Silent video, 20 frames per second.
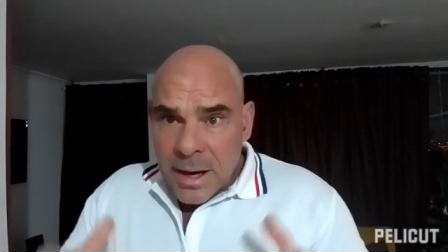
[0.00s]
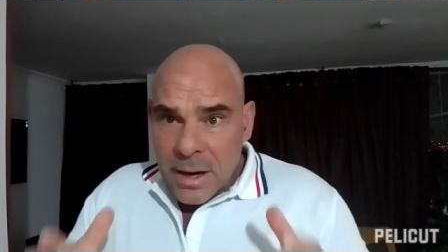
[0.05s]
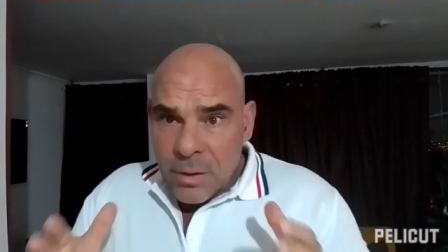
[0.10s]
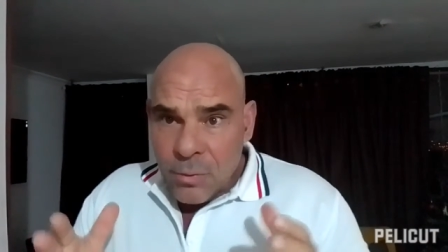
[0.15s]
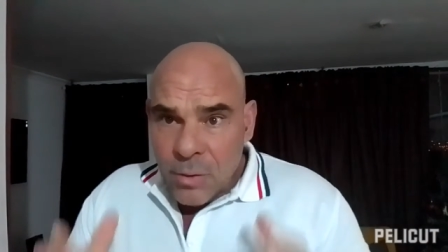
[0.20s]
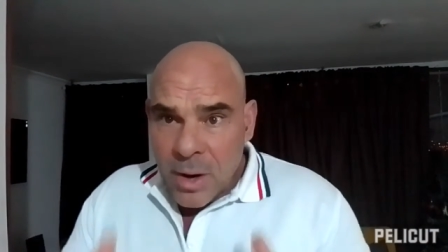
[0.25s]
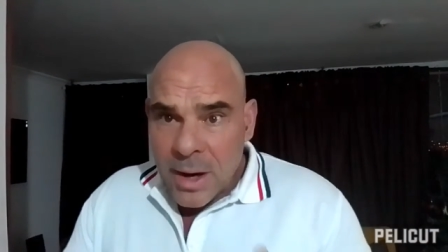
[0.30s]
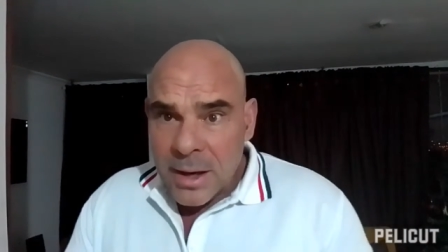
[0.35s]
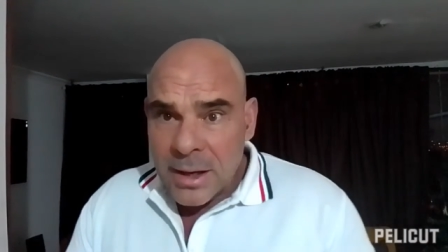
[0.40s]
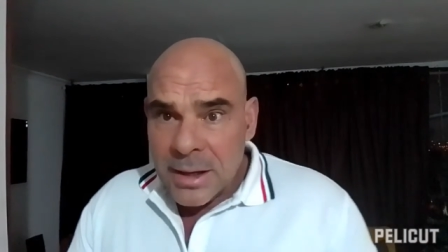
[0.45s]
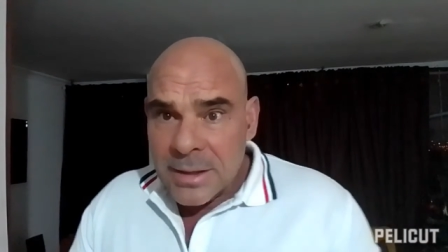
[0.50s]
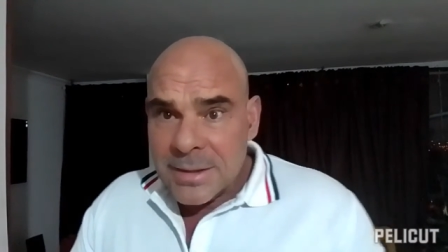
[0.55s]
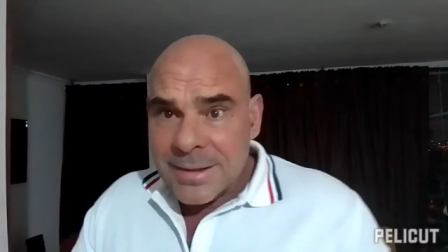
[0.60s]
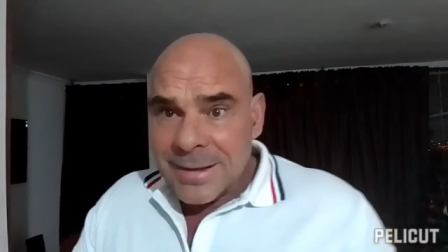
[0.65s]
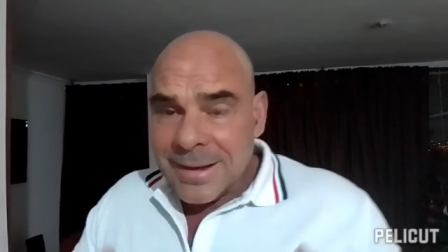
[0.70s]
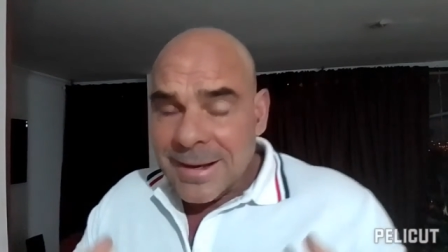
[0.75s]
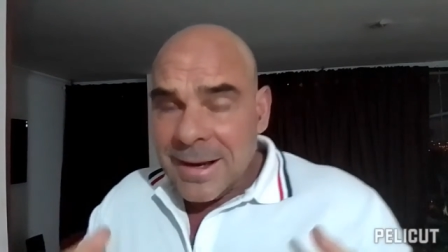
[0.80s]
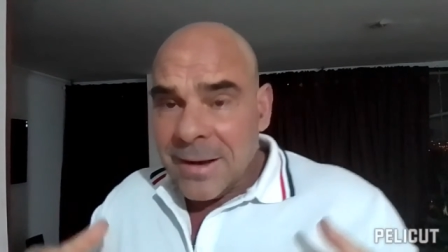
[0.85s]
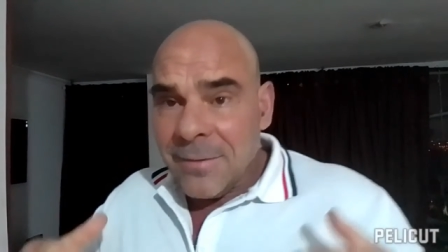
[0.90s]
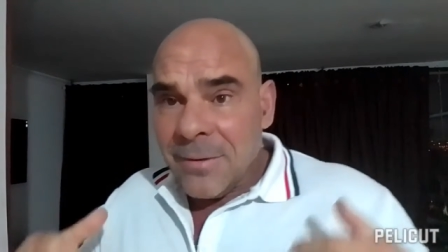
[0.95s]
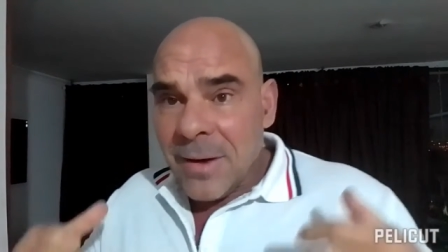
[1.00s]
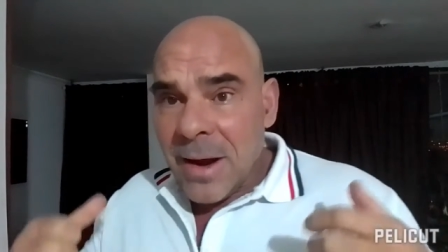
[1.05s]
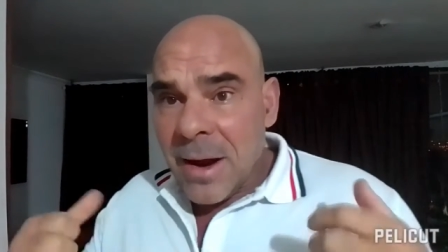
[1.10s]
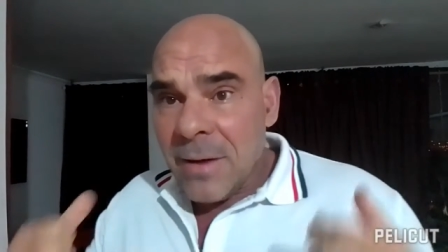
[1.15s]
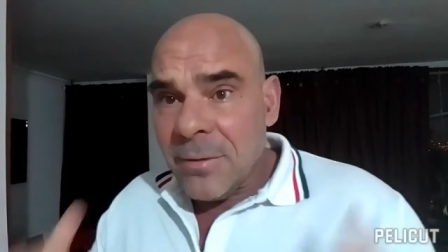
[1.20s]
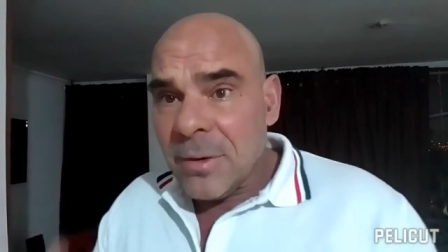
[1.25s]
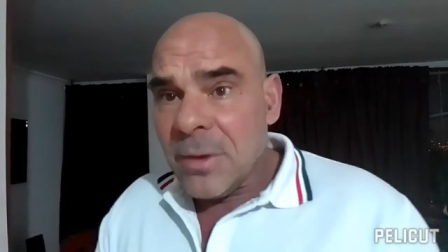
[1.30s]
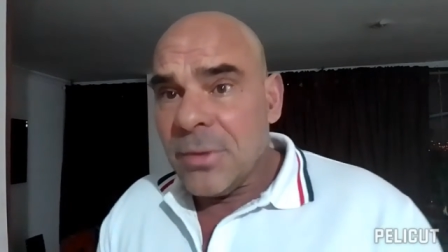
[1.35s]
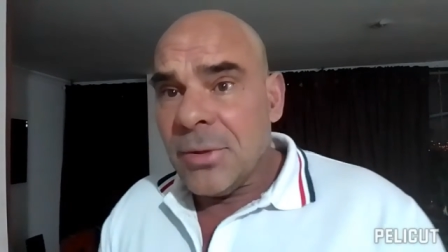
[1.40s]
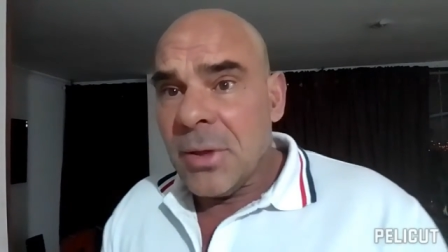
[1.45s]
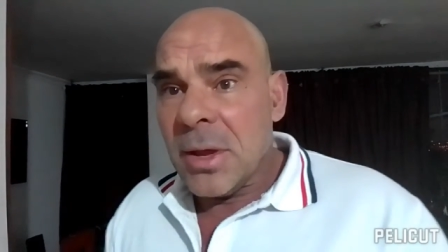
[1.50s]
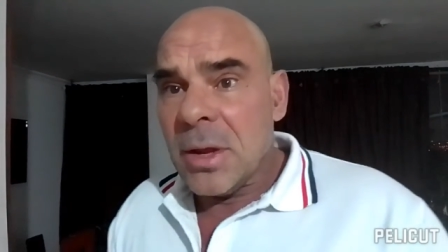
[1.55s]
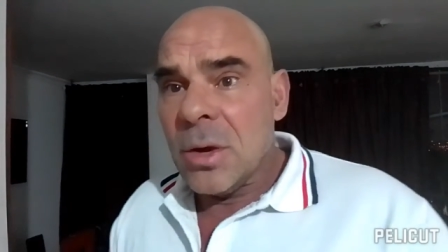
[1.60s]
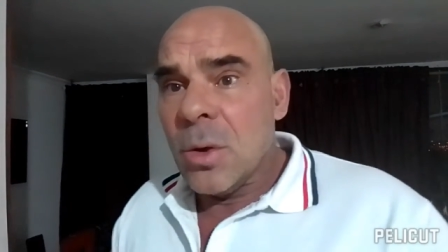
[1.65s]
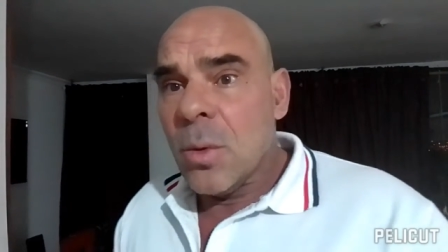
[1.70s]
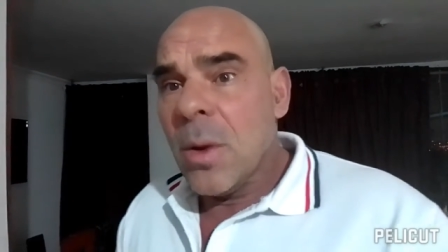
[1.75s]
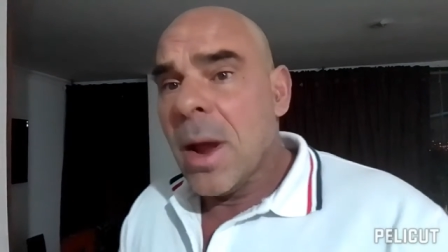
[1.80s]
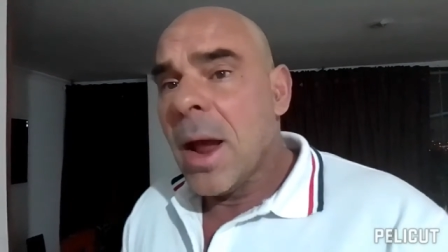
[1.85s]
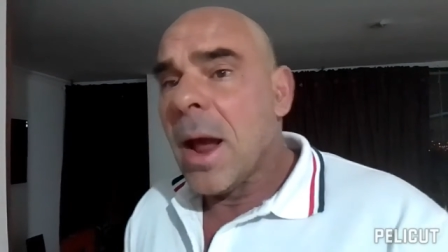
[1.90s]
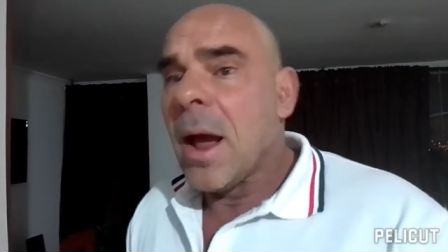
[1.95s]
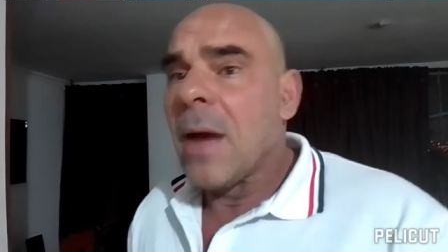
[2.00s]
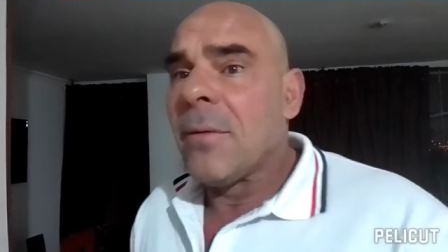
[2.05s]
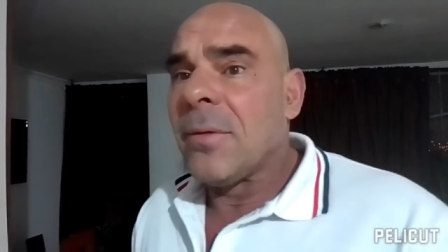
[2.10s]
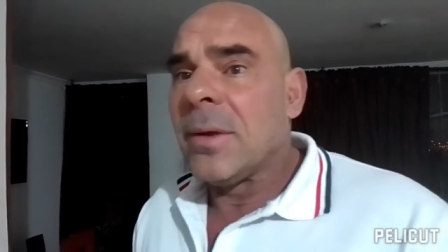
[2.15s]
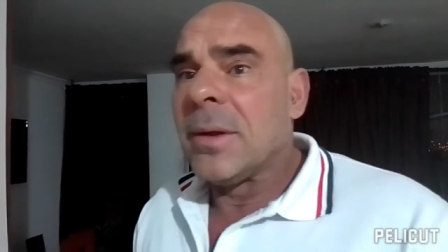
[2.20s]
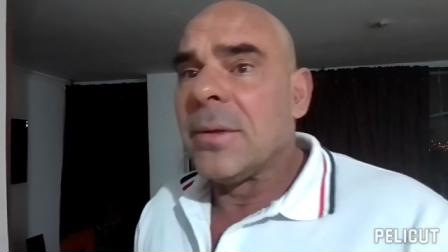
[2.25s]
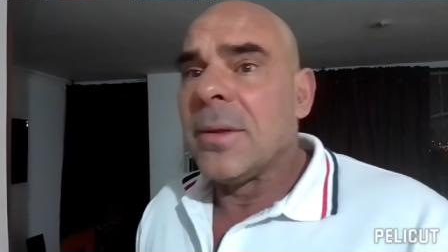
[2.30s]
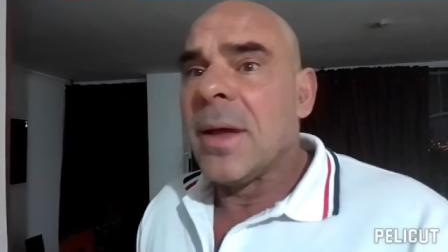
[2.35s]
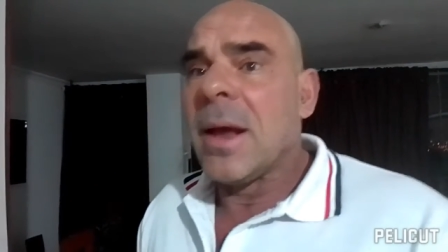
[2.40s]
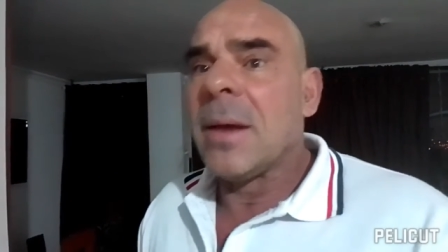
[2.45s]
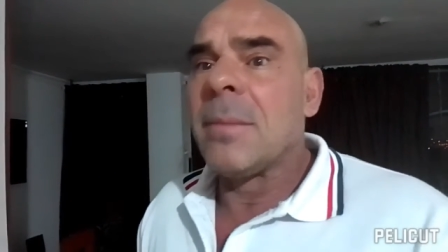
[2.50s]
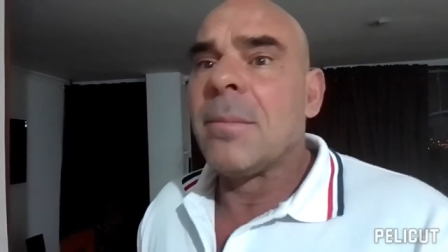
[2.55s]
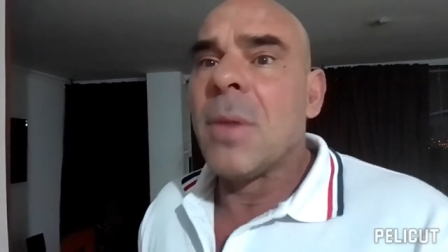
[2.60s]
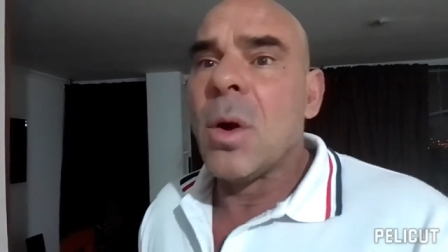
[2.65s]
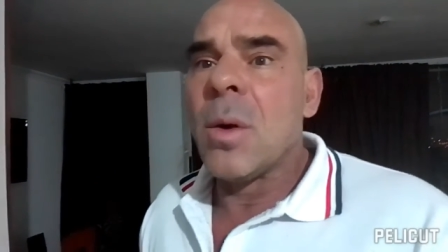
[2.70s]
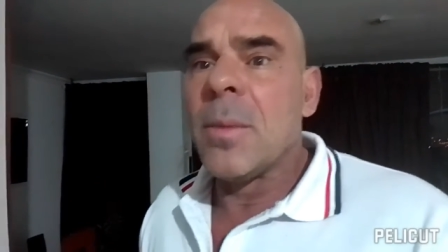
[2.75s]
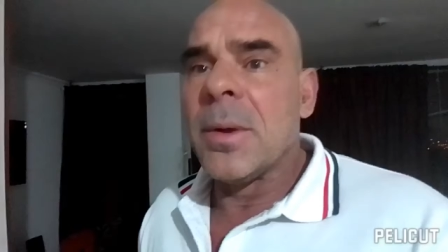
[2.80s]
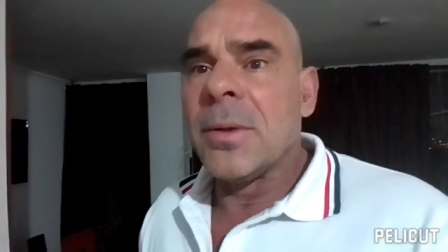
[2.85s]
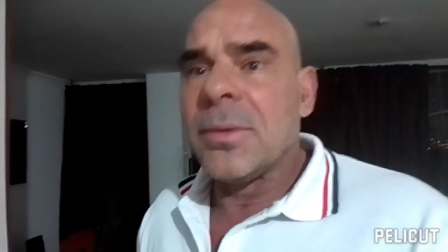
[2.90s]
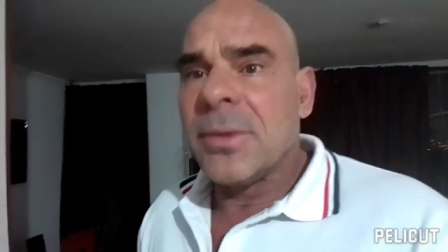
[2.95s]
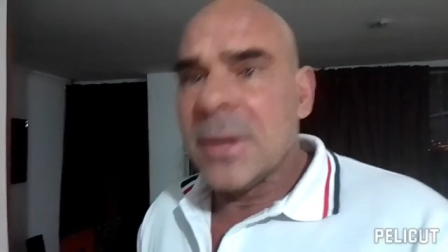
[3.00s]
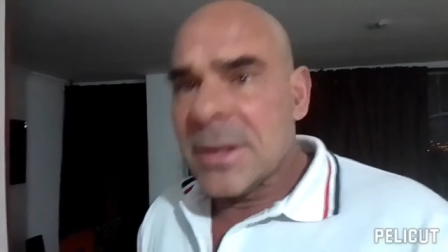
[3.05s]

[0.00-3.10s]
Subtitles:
and ready to give everything you have in that moment.